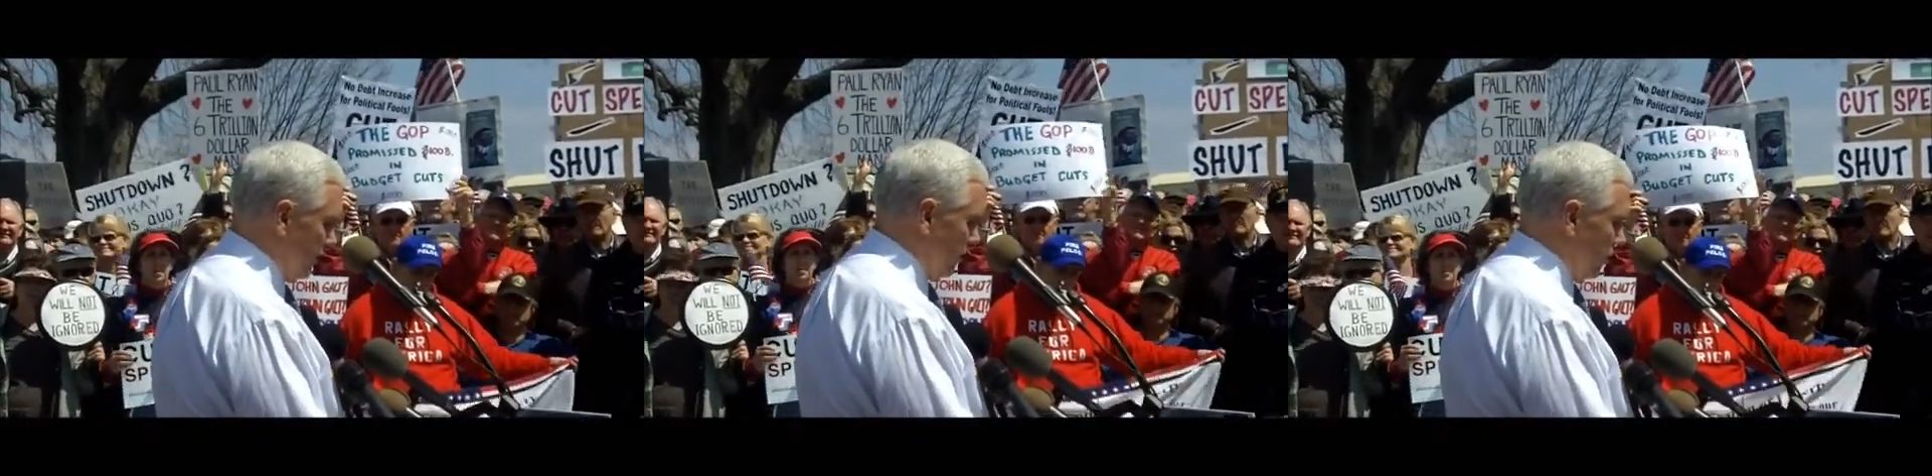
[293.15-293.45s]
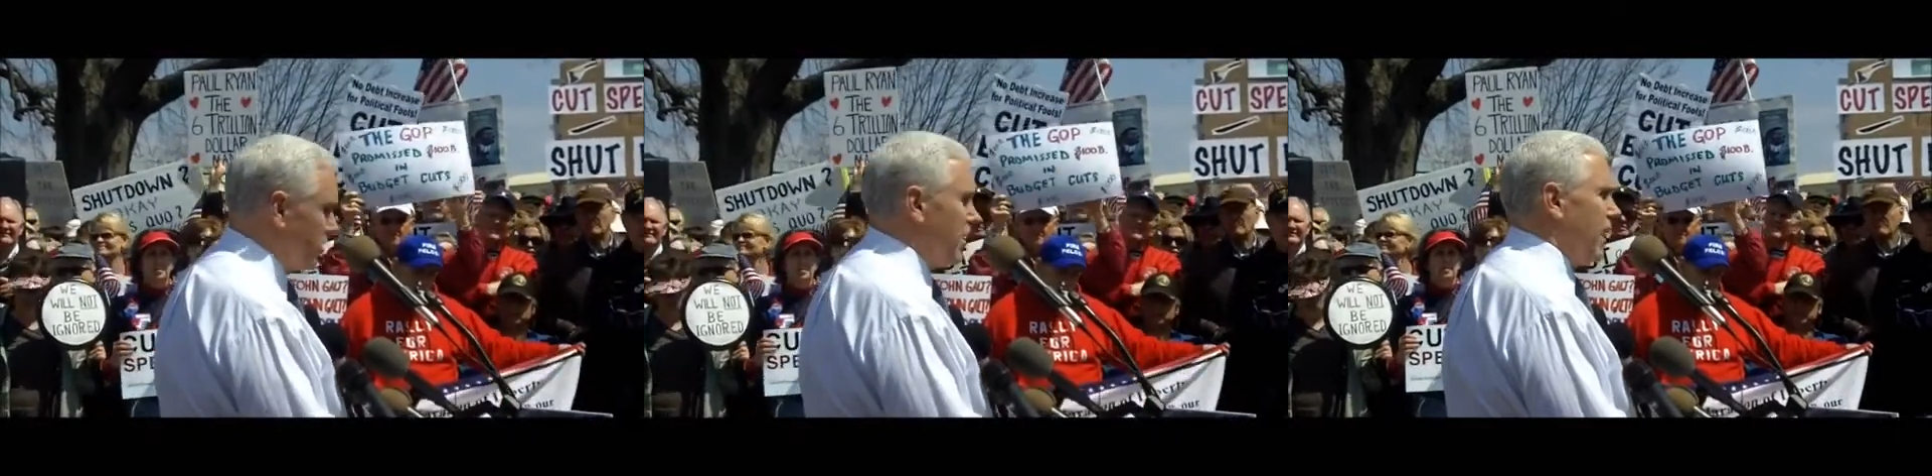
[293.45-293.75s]

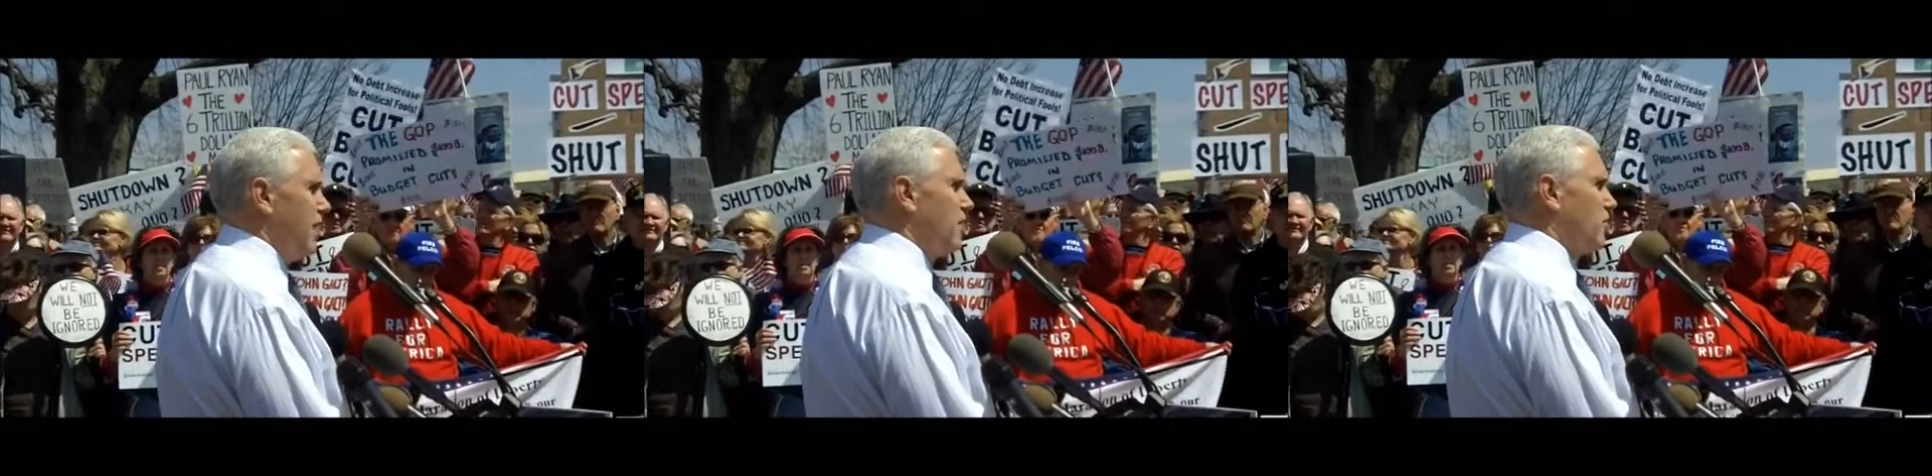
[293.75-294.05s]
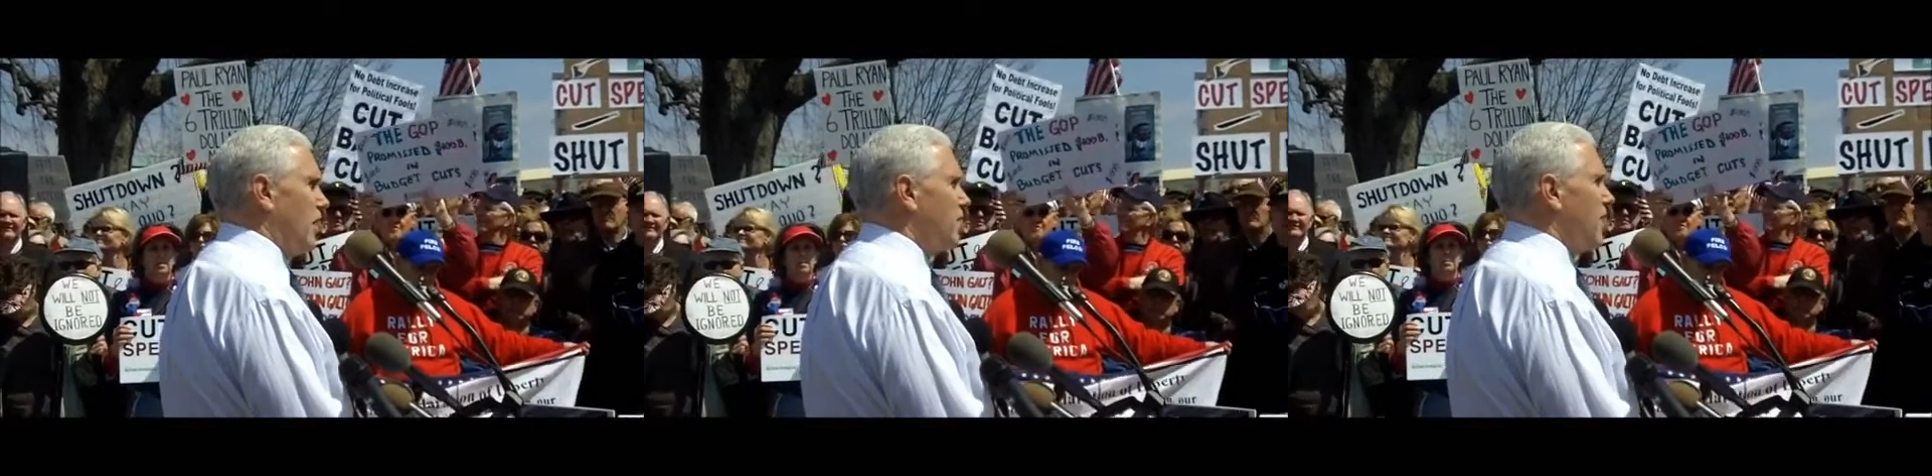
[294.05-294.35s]
Your days
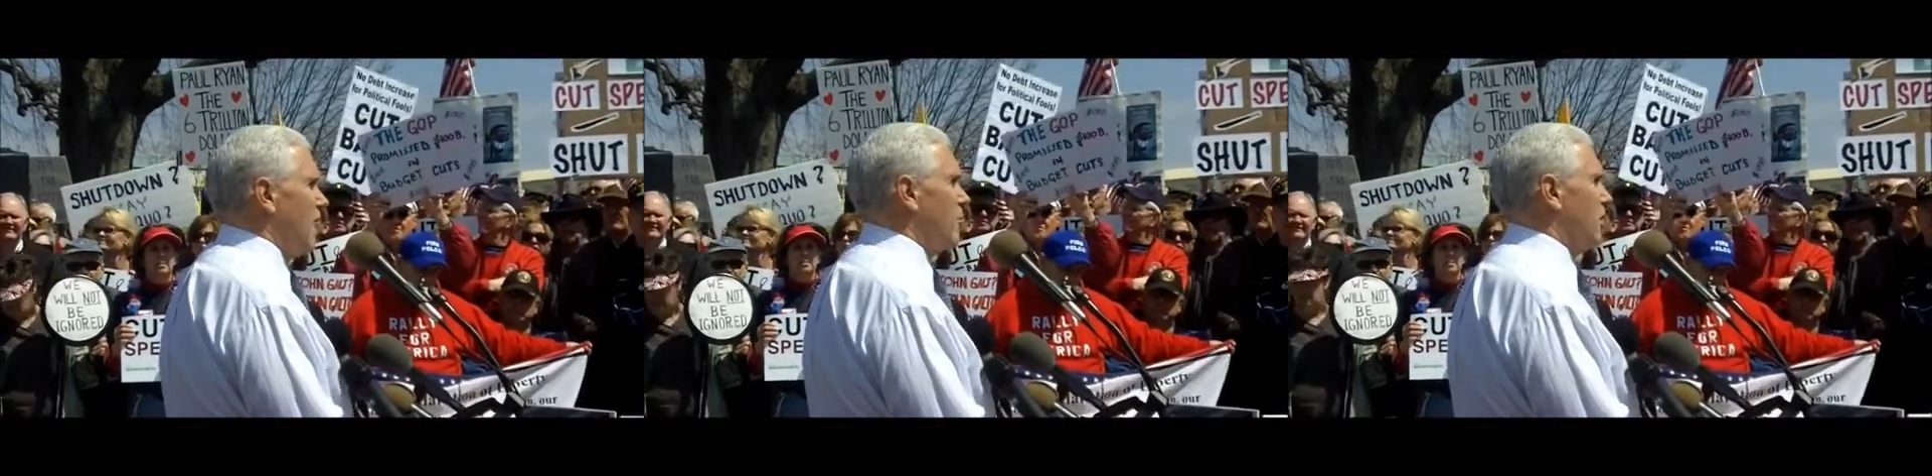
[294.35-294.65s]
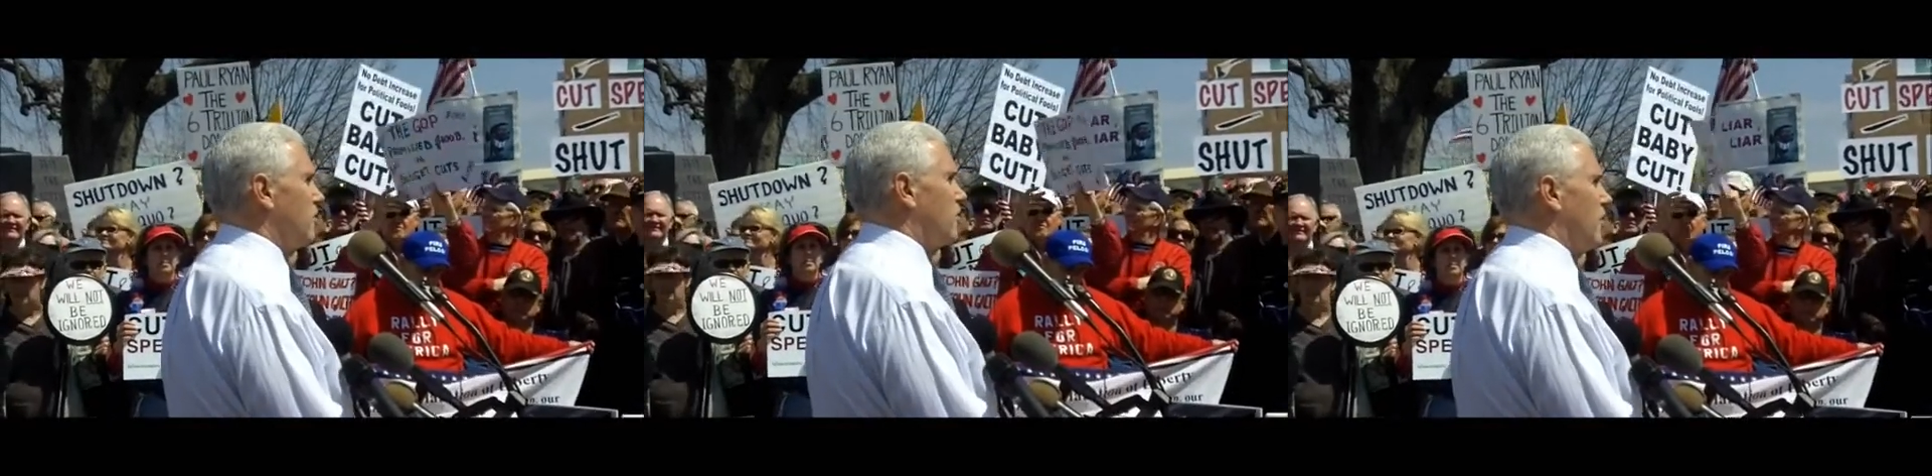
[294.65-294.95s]
of
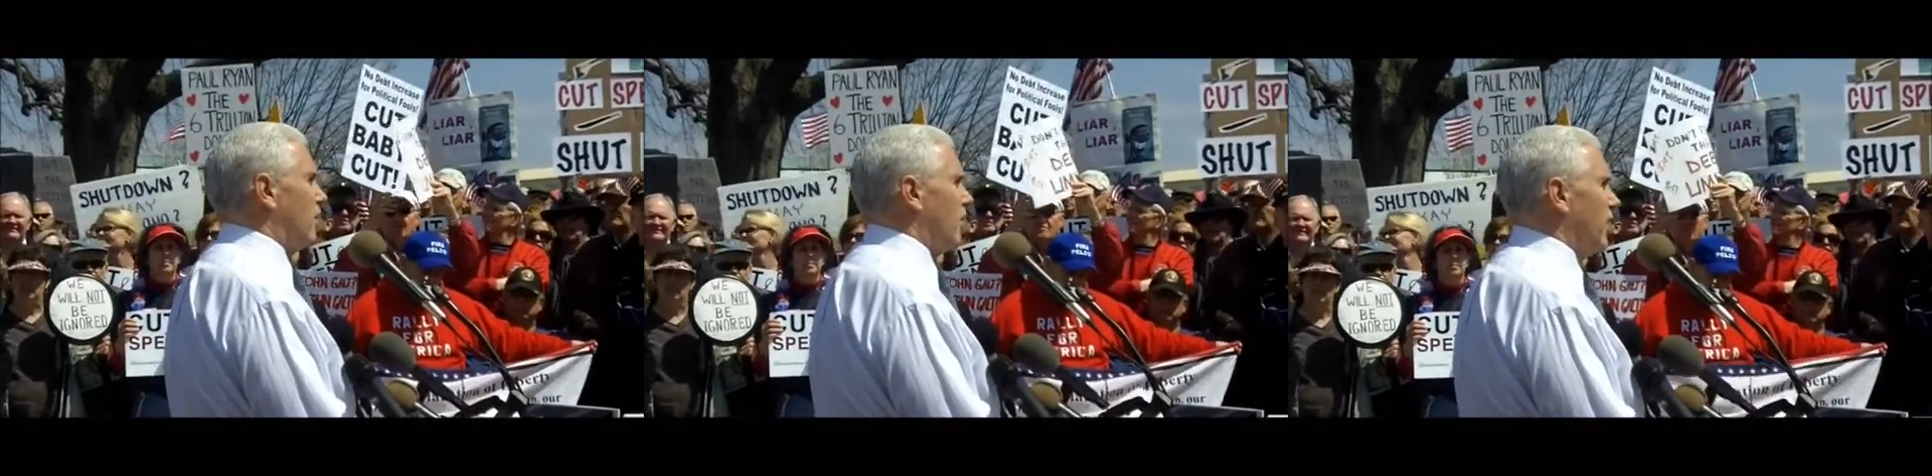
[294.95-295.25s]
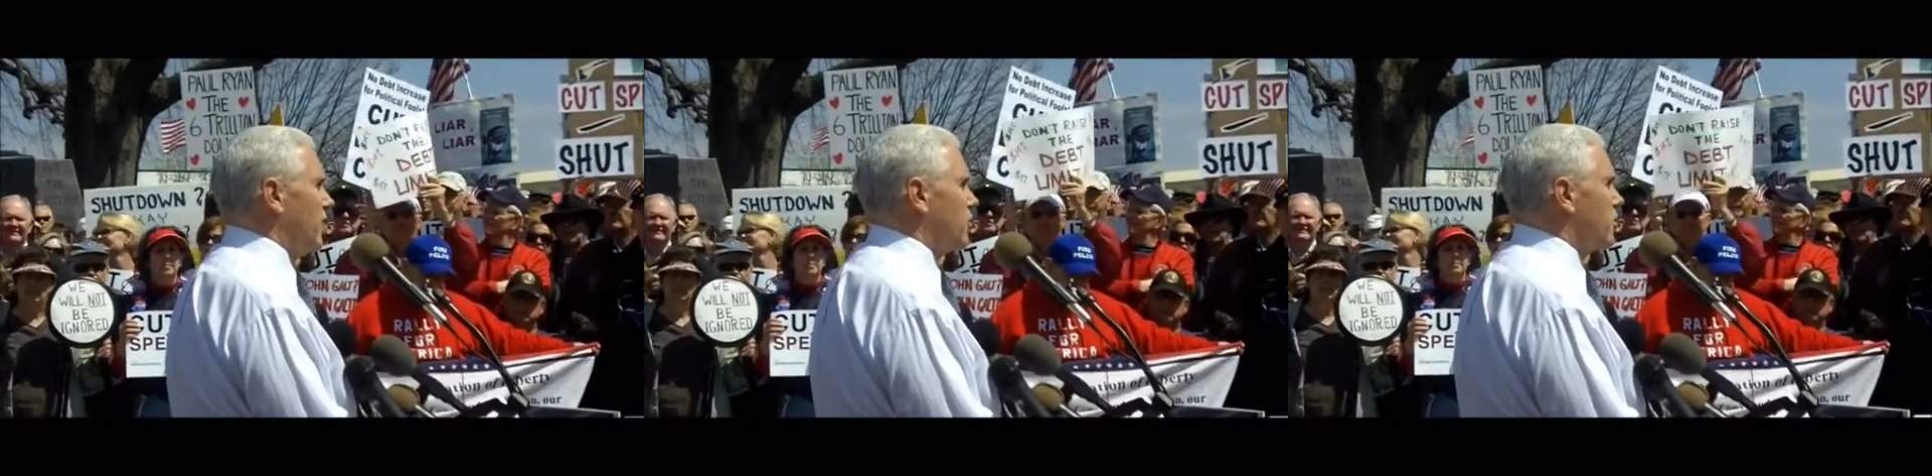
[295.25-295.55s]
dominance in our
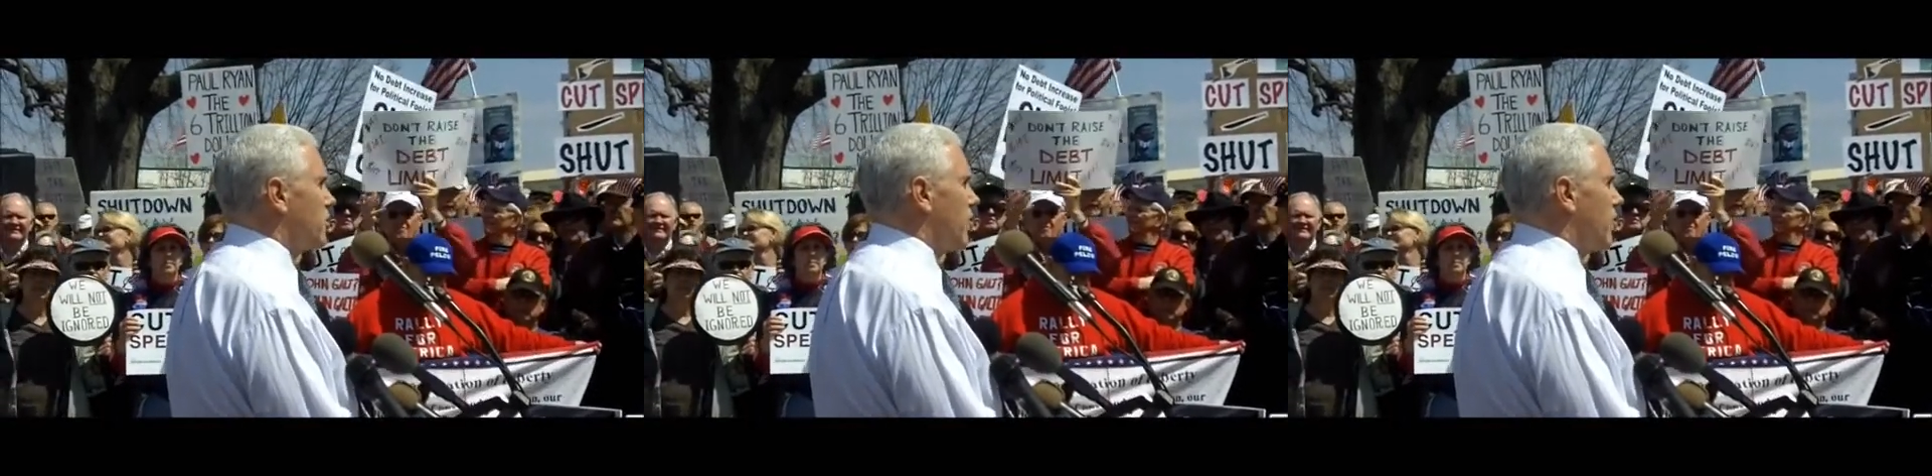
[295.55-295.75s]
nation's